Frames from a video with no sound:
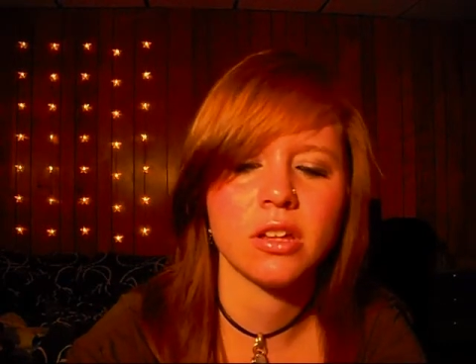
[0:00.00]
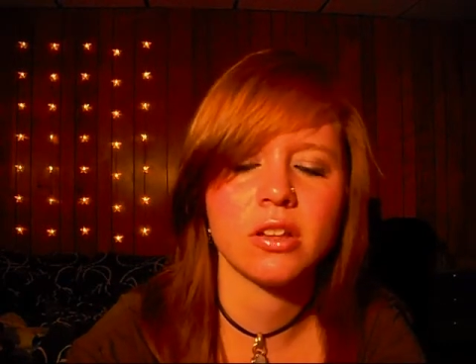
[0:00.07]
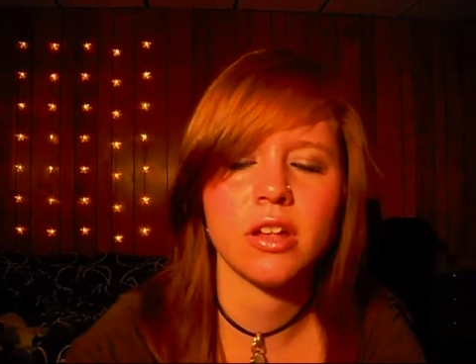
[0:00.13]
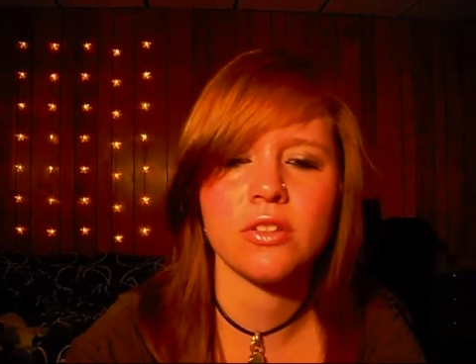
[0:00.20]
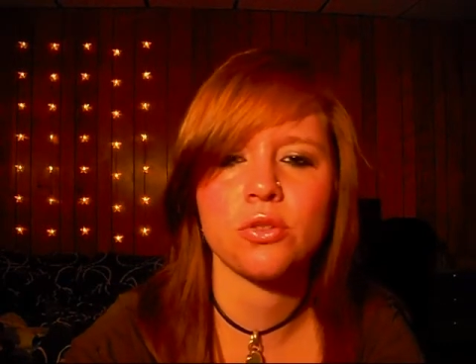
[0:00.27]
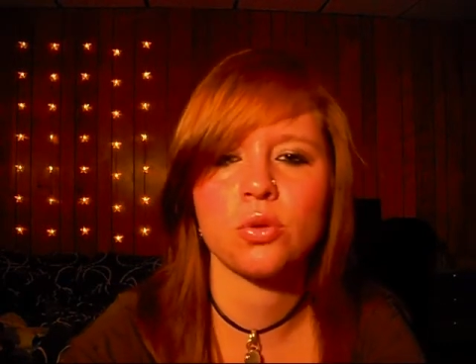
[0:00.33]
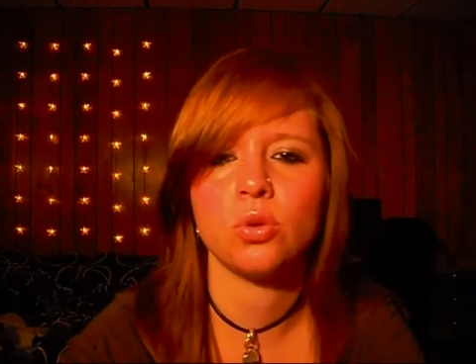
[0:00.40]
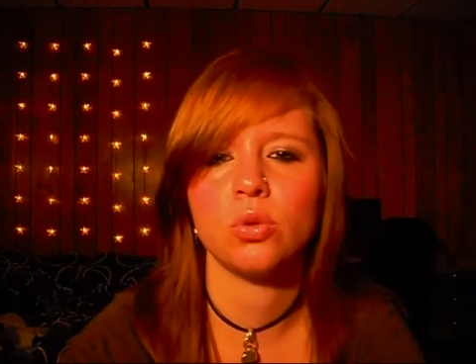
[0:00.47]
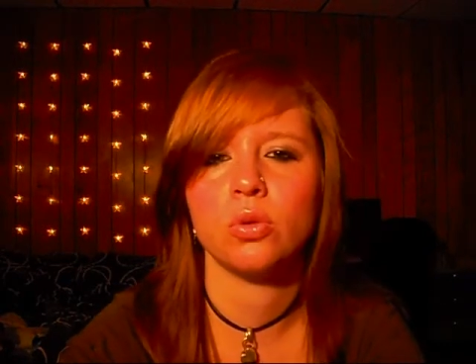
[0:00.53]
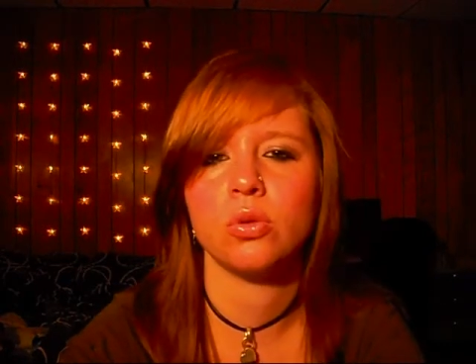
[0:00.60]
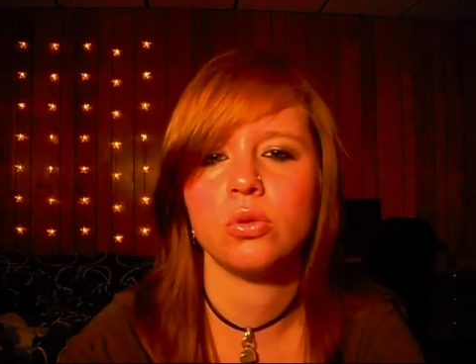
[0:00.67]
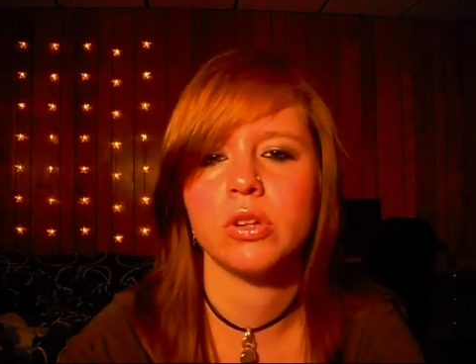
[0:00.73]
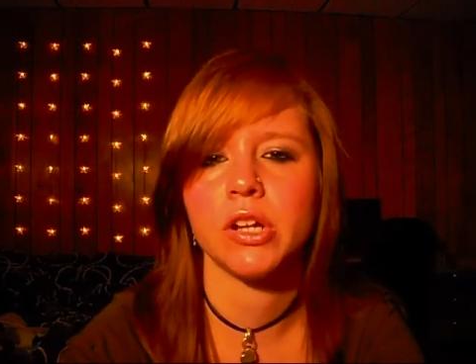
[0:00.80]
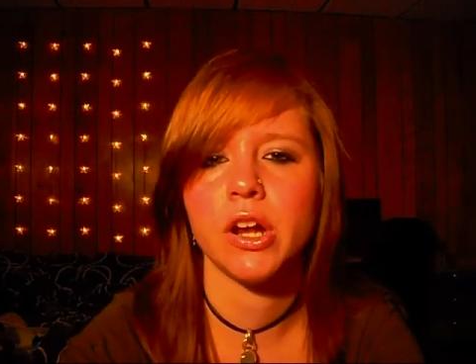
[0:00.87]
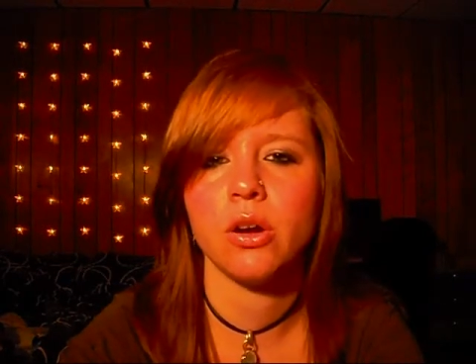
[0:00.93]
like, that's
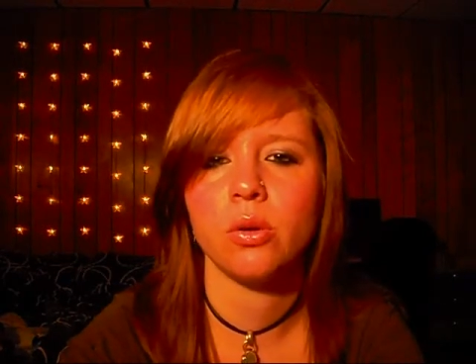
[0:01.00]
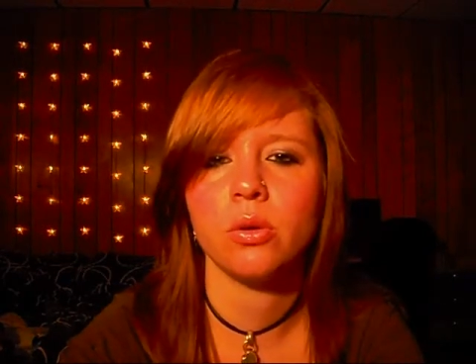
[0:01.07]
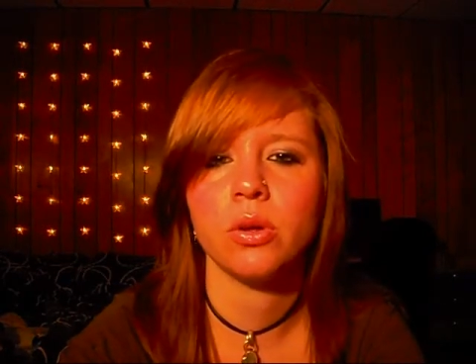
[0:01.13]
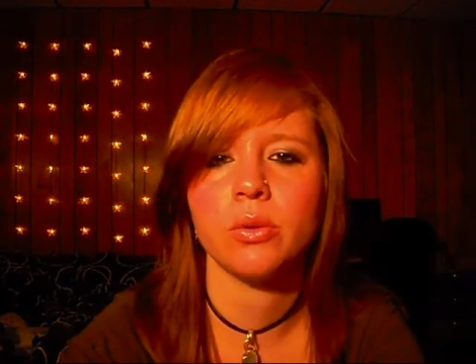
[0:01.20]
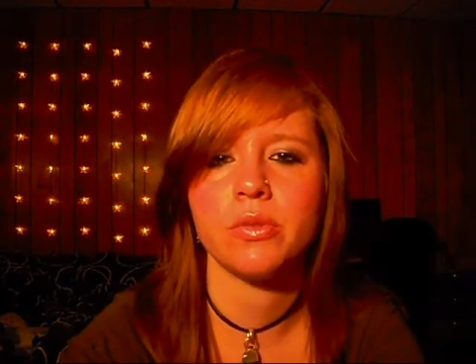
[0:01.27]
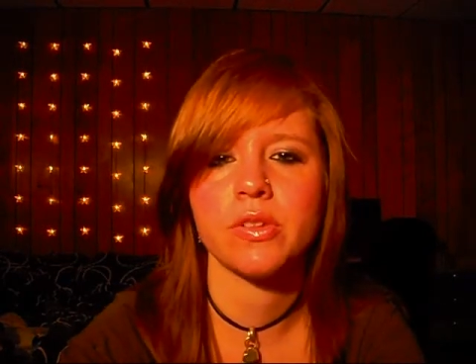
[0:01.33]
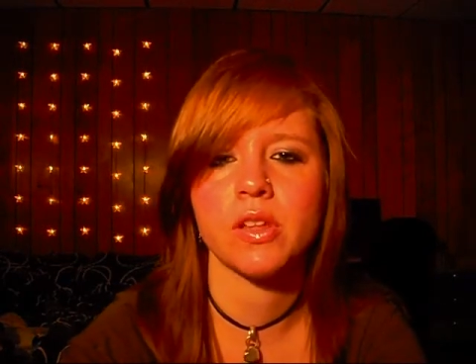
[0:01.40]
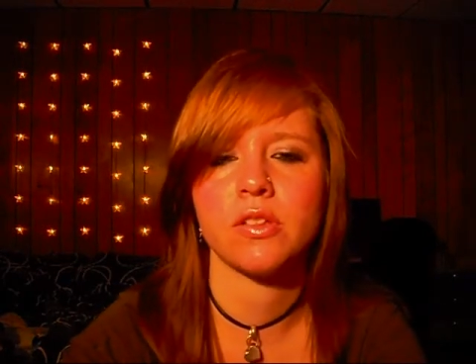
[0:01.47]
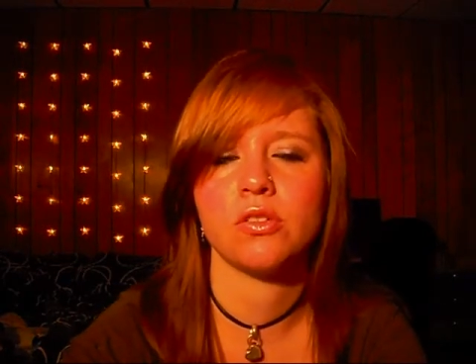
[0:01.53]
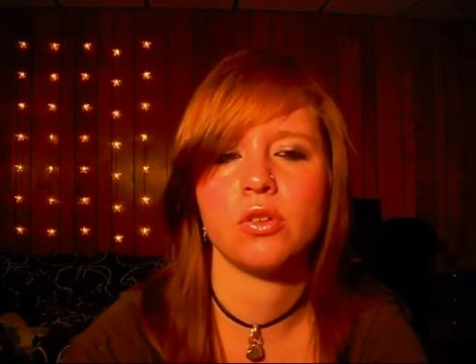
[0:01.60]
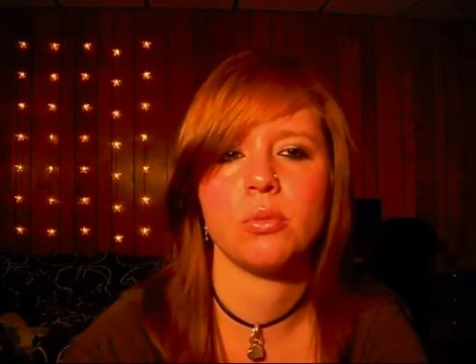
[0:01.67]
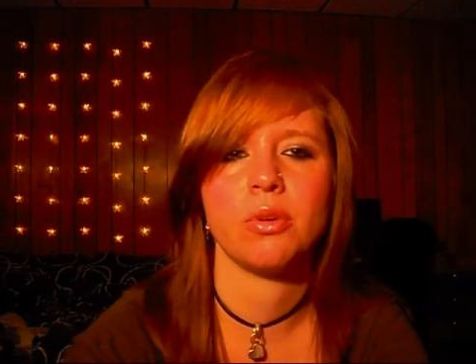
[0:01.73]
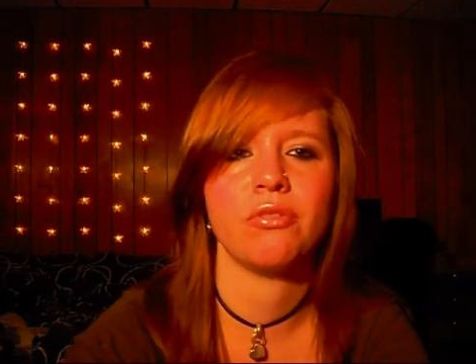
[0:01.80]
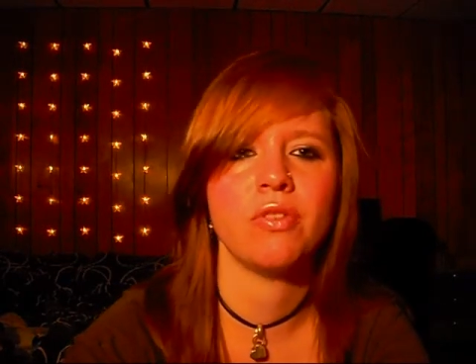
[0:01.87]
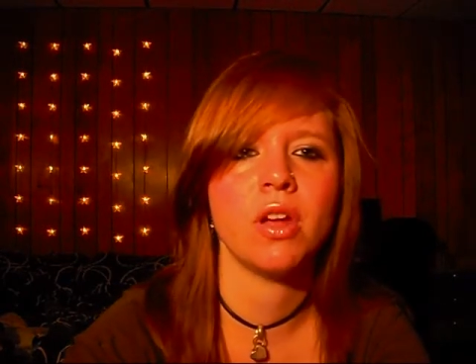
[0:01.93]
cool, you know? wants to get to
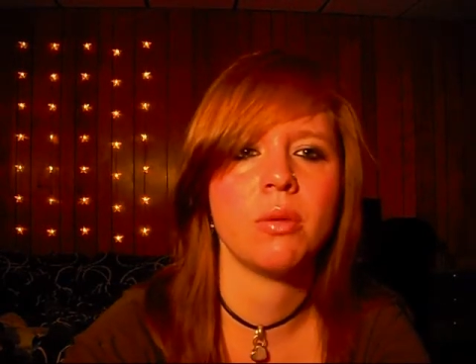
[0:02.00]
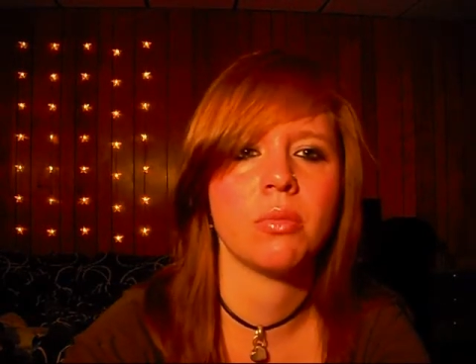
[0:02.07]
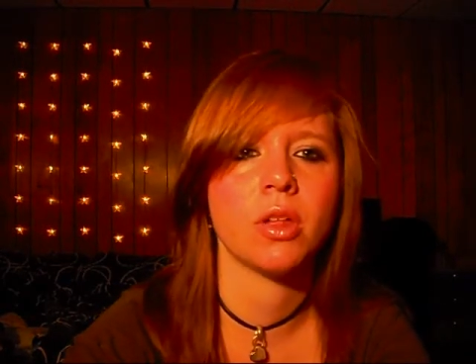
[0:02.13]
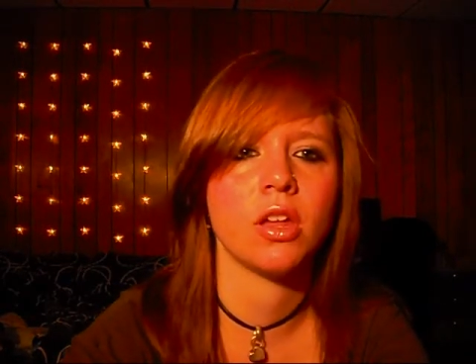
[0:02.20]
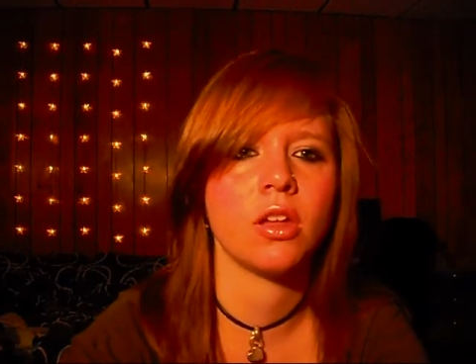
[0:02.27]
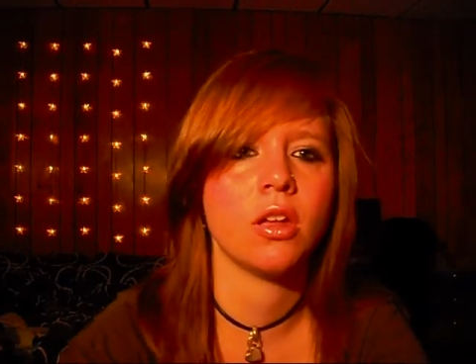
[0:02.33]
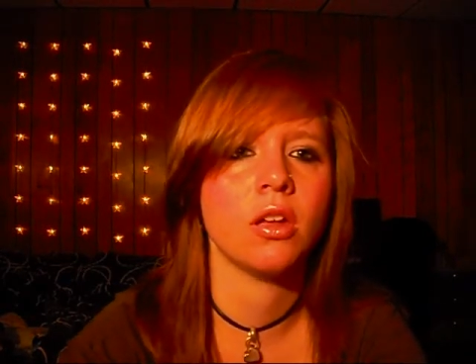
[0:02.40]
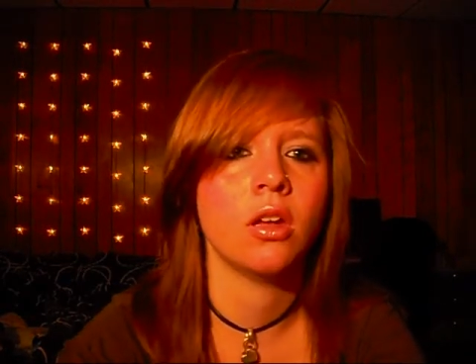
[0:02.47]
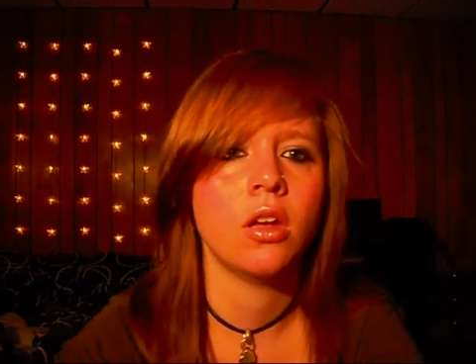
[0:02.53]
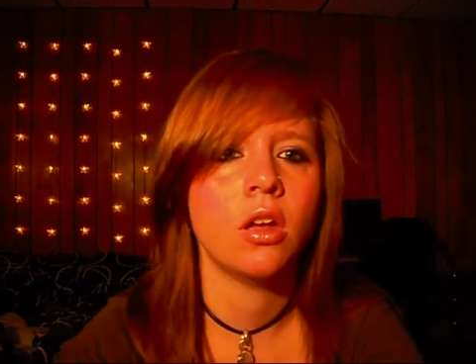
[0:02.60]
know my family.